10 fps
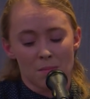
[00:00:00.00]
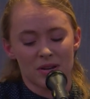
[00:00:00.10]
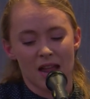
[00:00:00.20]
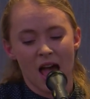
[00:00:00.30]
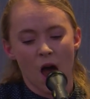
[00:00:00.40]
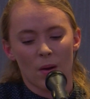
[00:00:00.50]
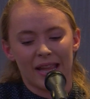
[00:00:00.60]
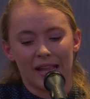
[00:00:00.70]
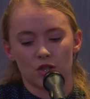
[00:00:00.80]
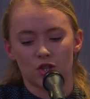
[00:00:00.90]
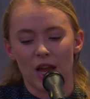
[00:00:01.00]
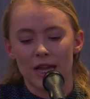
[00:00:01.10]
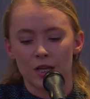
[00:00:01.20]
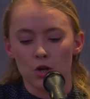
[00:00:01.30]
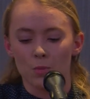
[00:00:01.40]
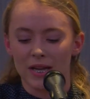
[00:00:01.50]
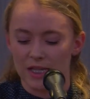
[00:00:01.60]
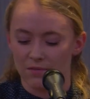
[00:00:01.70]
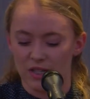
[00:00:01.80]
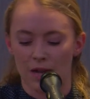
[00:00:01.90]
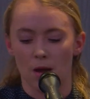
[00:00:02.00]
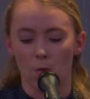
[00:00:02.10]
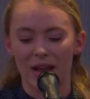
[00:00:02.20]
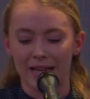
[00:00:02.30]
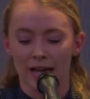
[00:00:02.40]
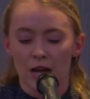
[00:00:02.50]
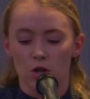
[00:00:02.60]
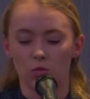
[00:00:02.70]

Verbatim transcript: But now I can't shake you, because every time I wake,